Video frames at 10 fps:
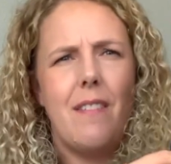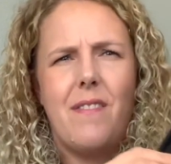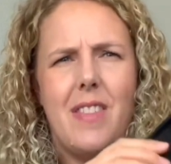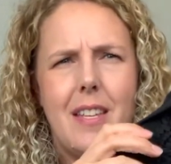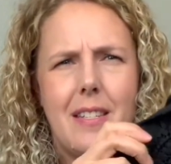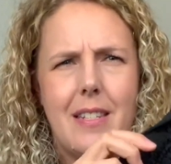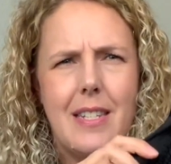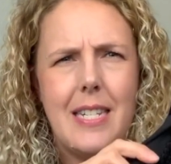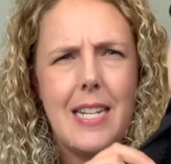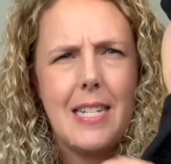if this
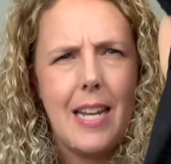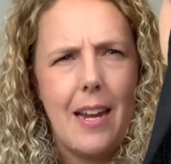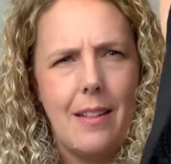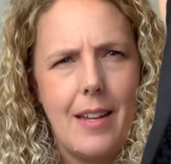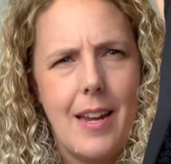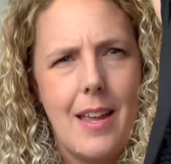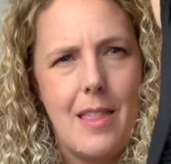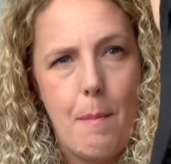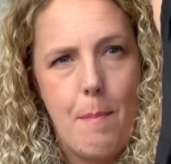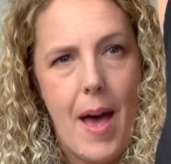detailing in
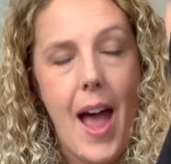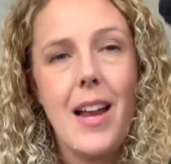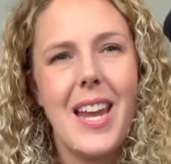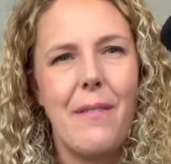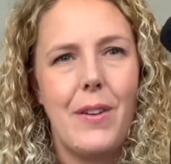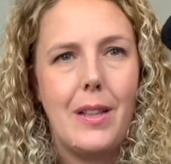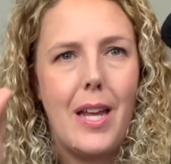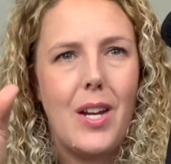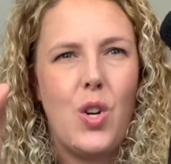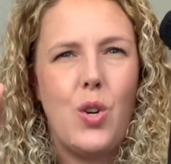the back, if it
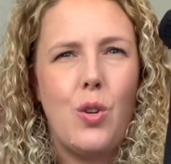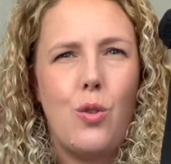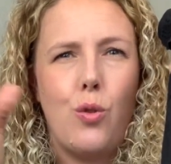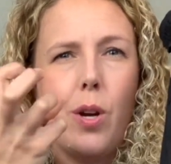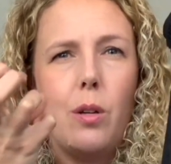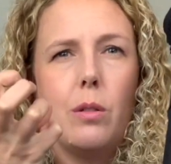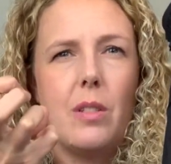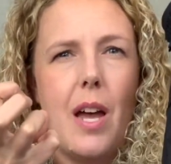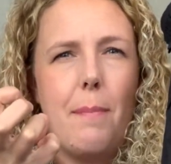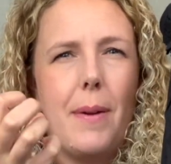like crinkles
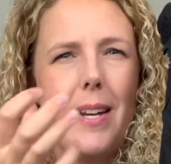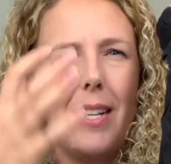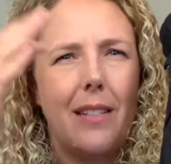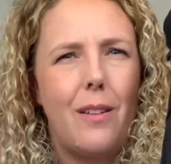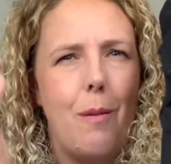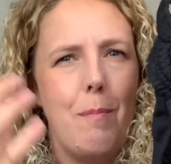up and gets all